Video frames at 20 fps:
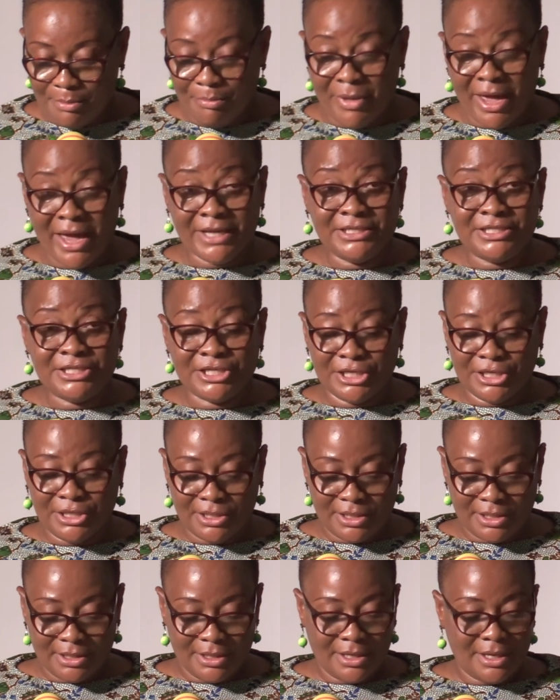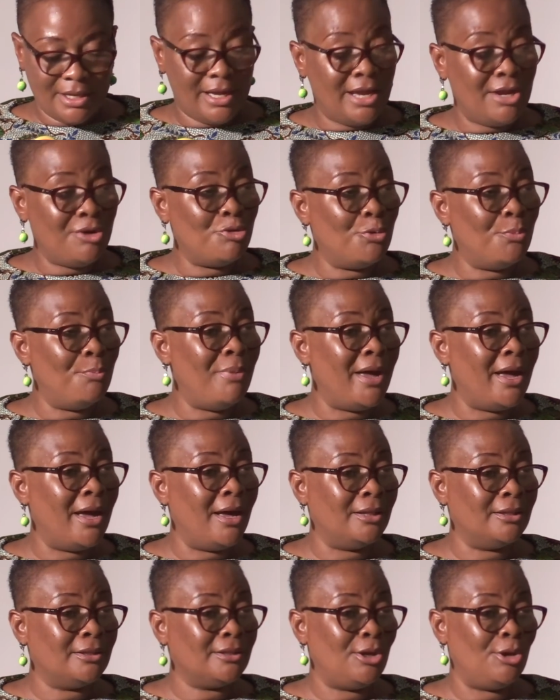Menchi, a
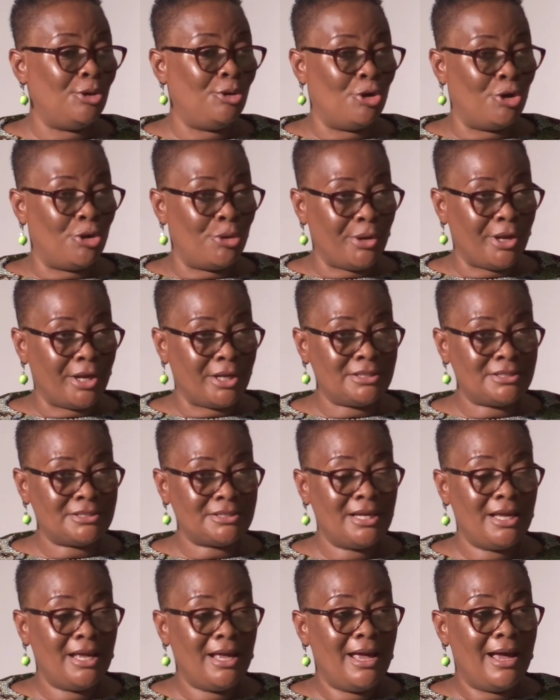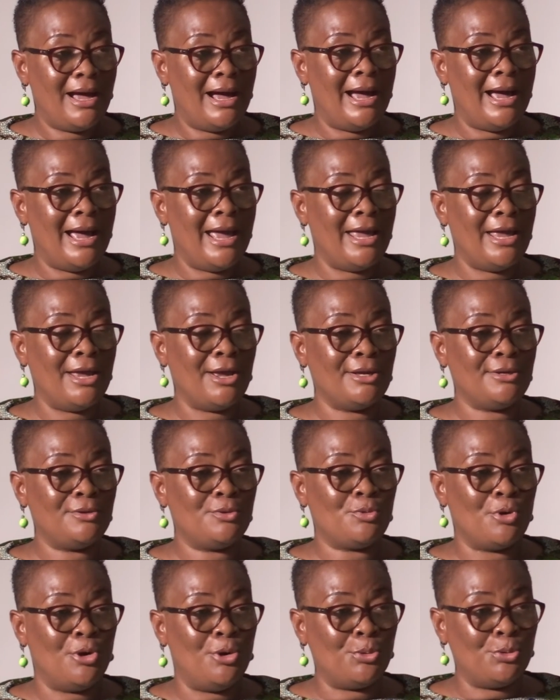Nobel laureate. I
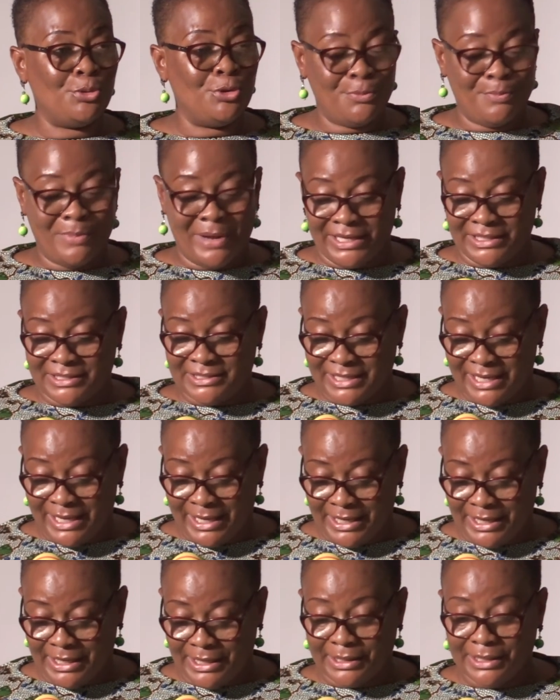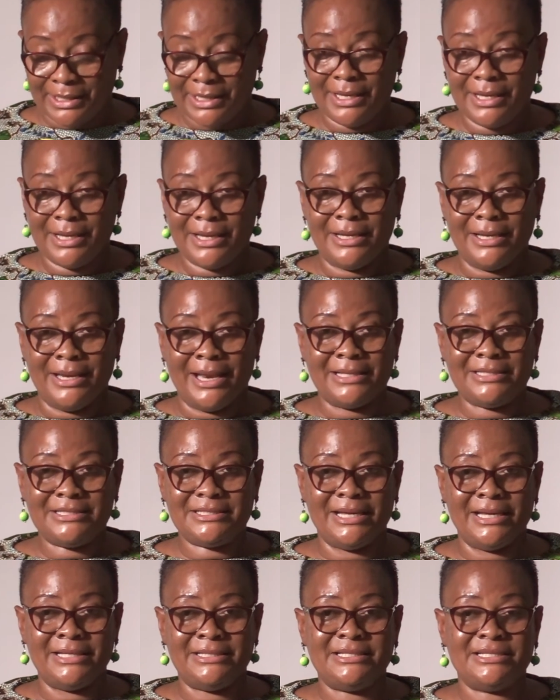conclude by saying that
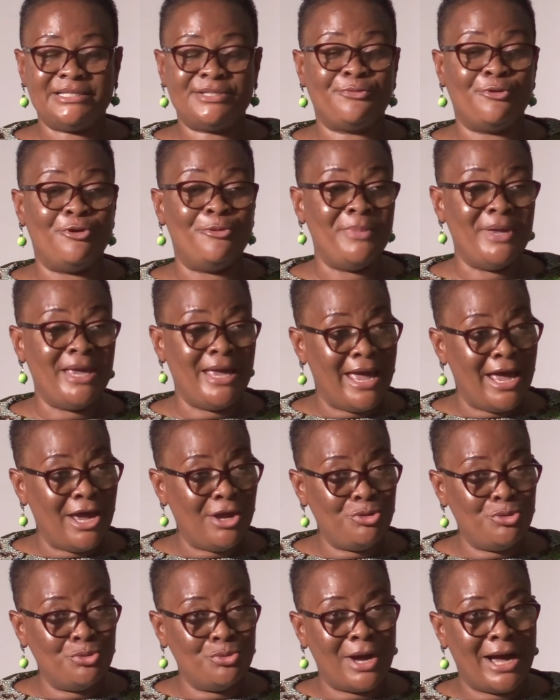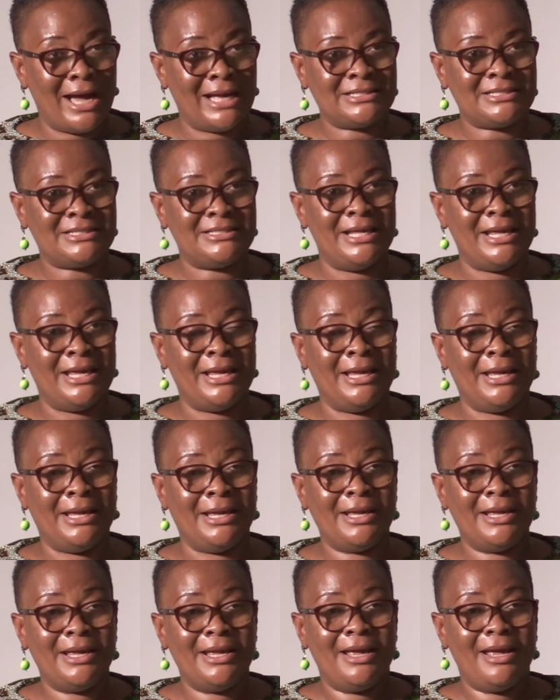it is for me and you, as
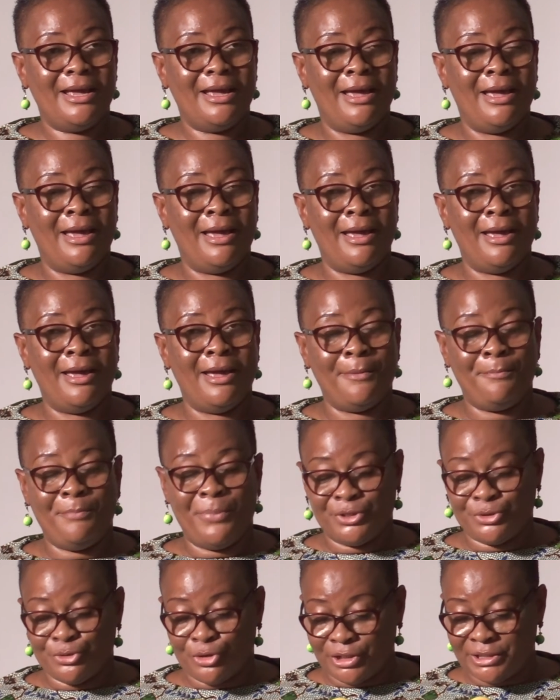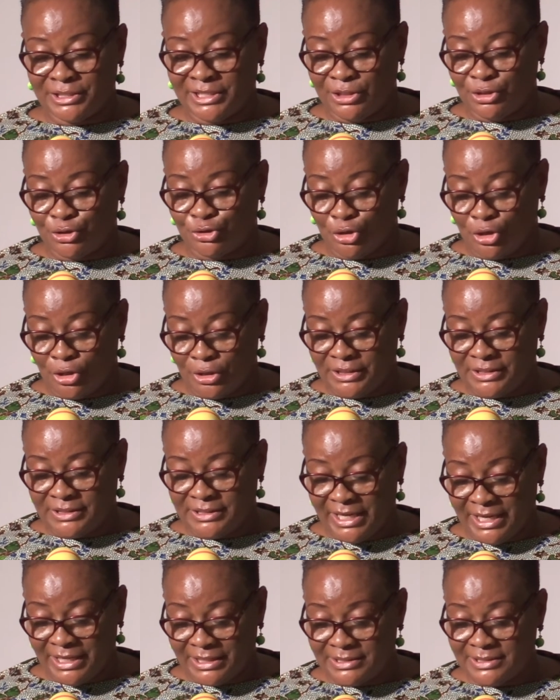the patriotic song
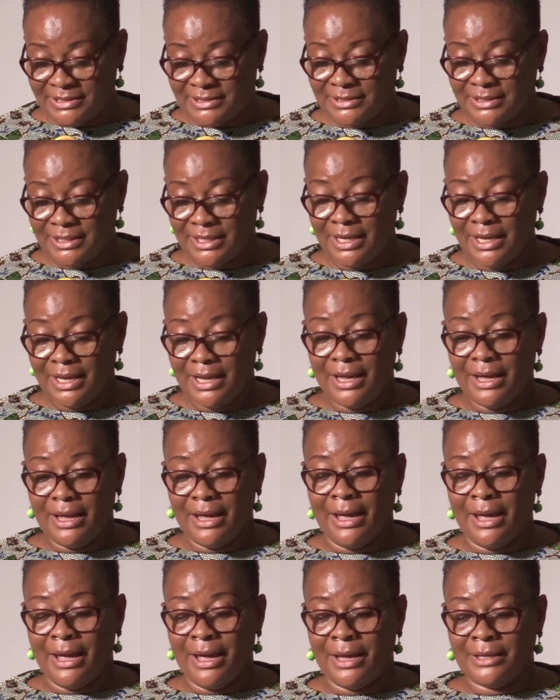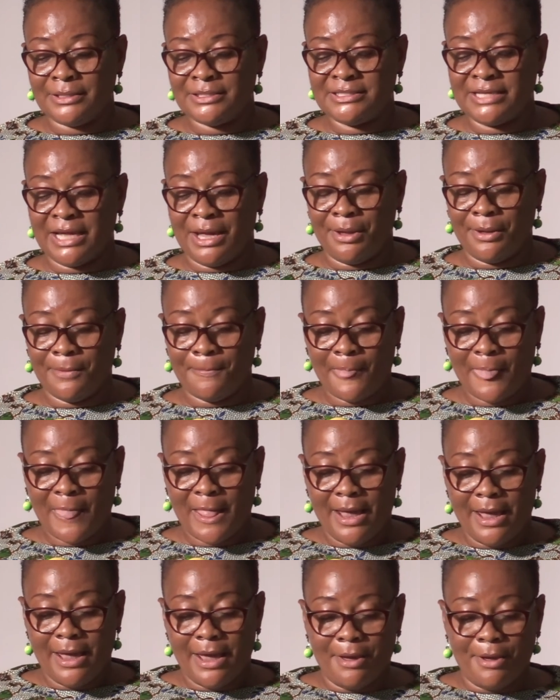says,
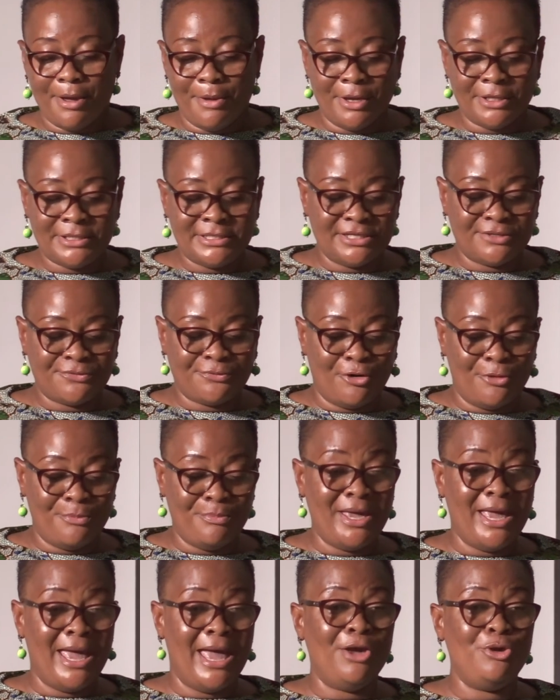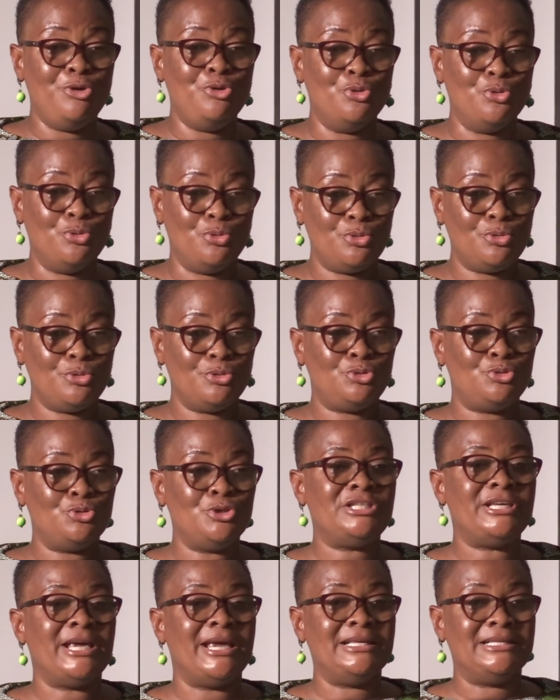it is for me and you
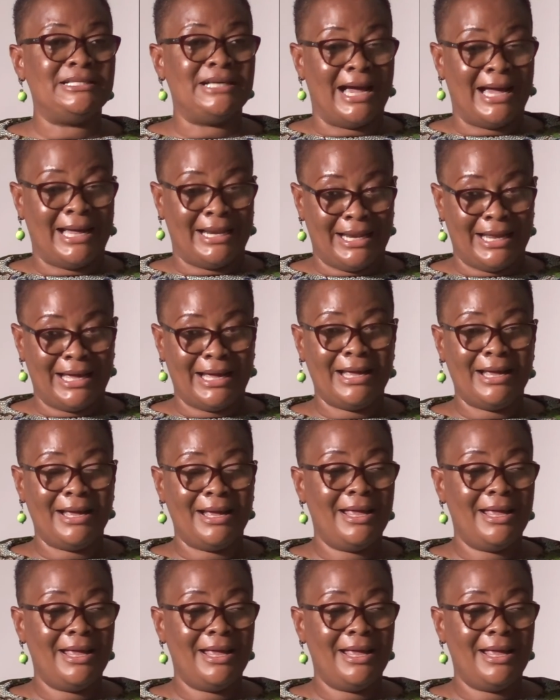to change Ghana.